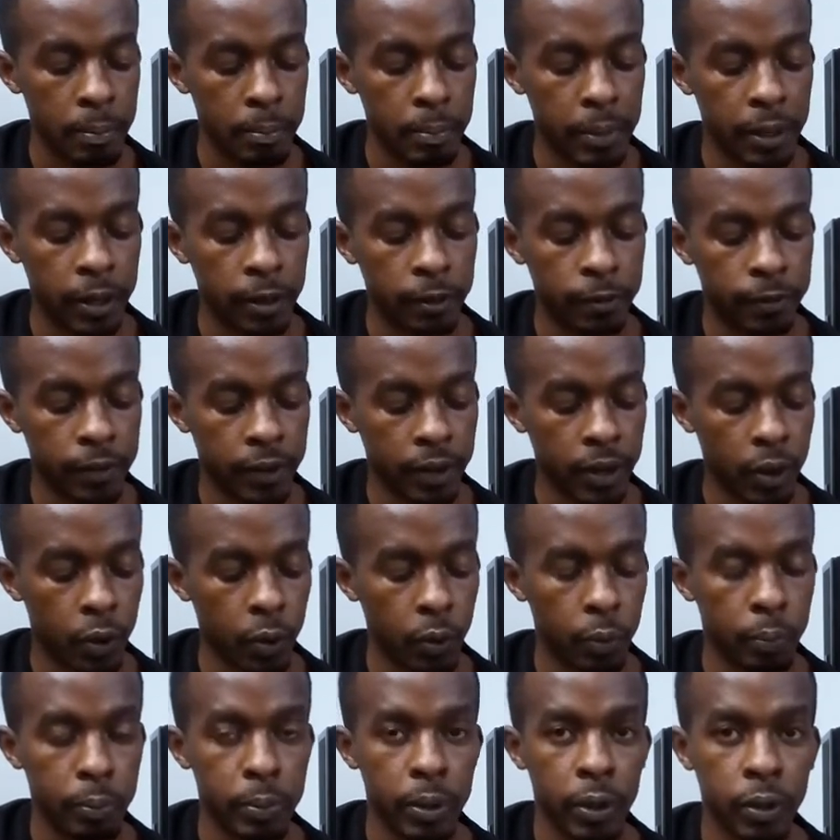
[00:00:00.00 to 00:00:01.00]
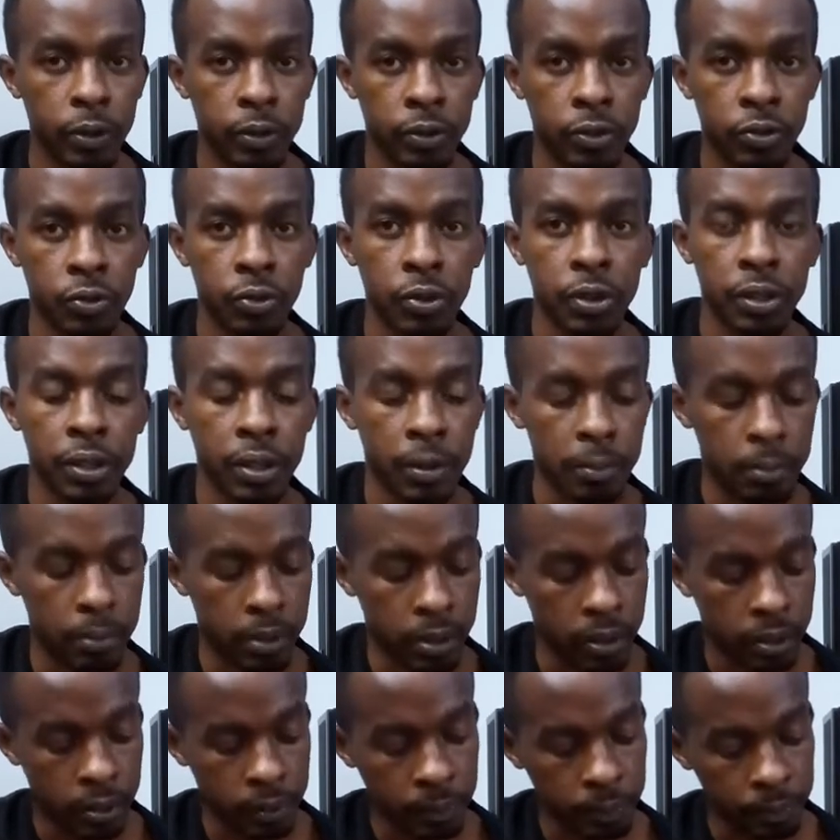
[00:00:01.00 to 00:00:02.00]
Middle finger will be on string
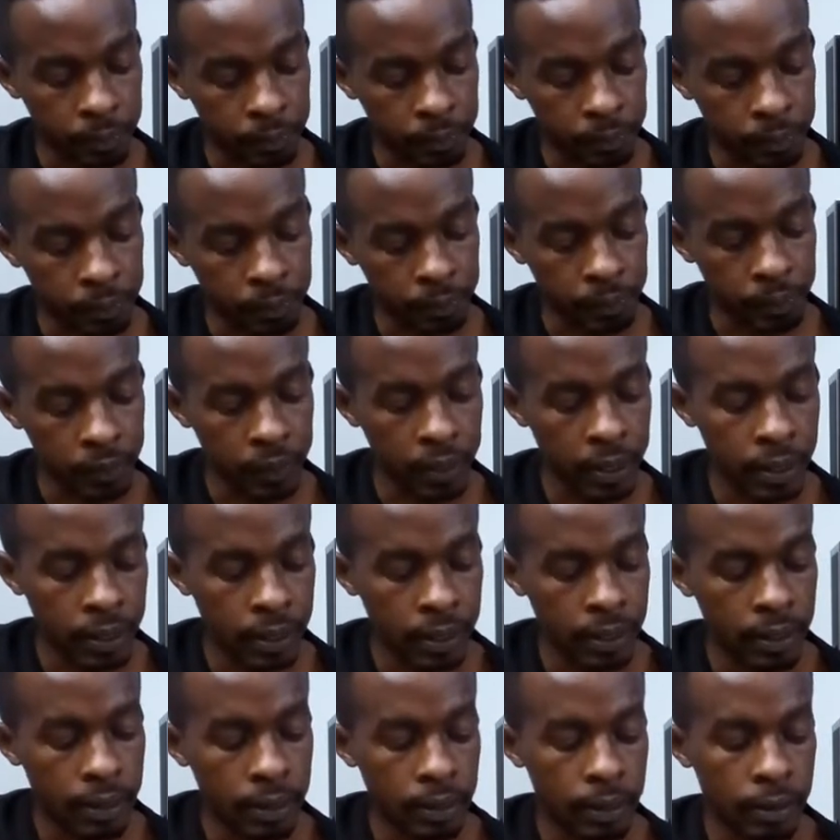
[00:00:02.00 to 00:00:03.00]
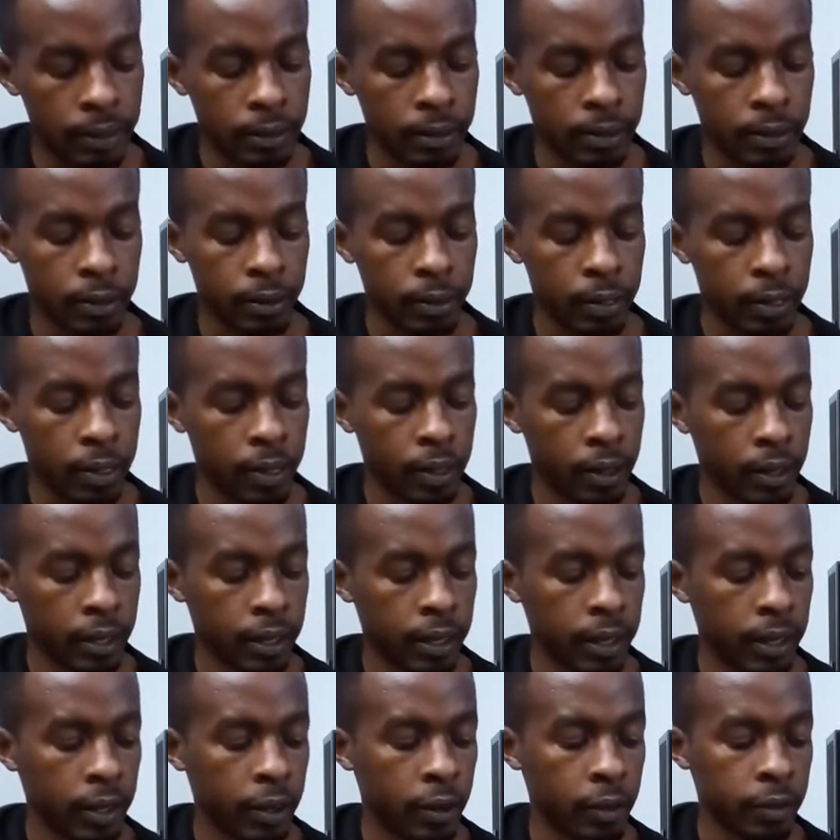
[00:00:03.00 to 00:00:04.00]
number
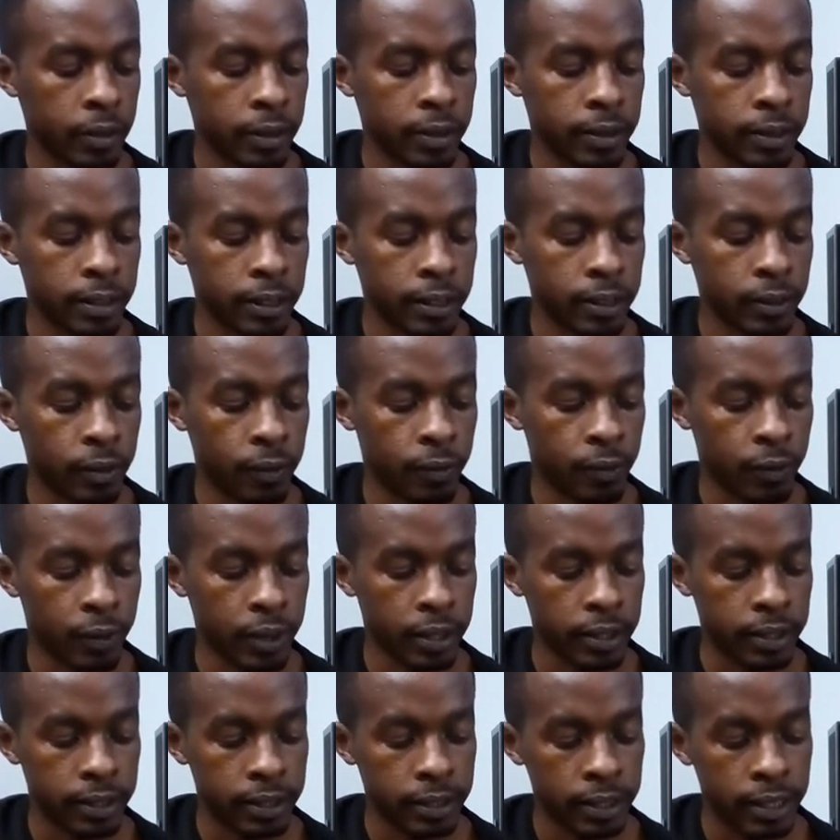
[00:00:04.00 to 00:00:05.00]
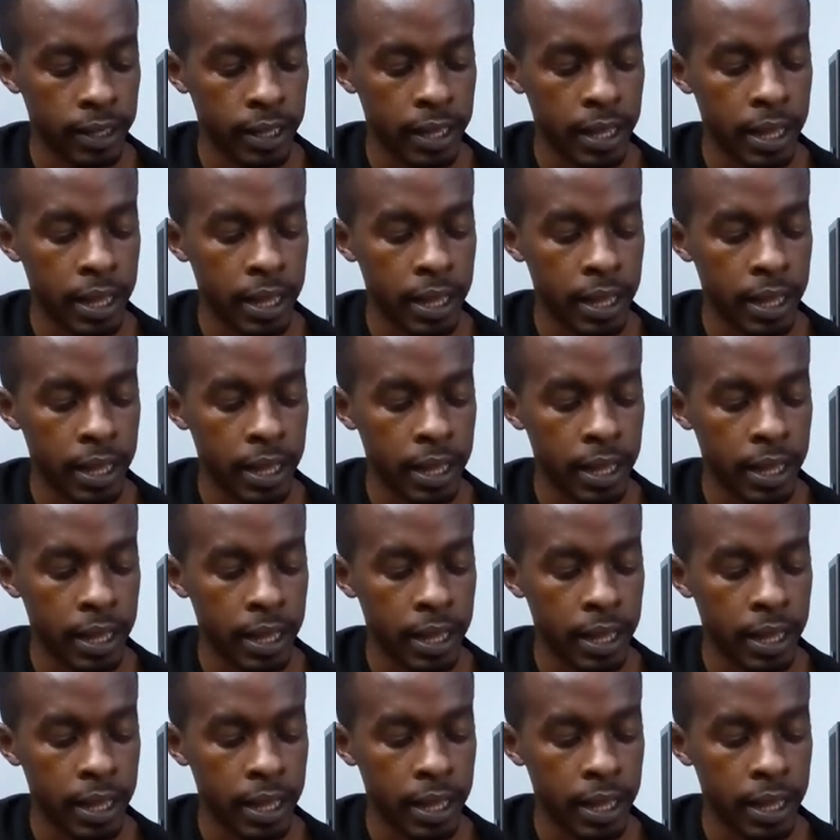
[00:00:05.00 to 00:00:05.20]
3 on the 6th fret.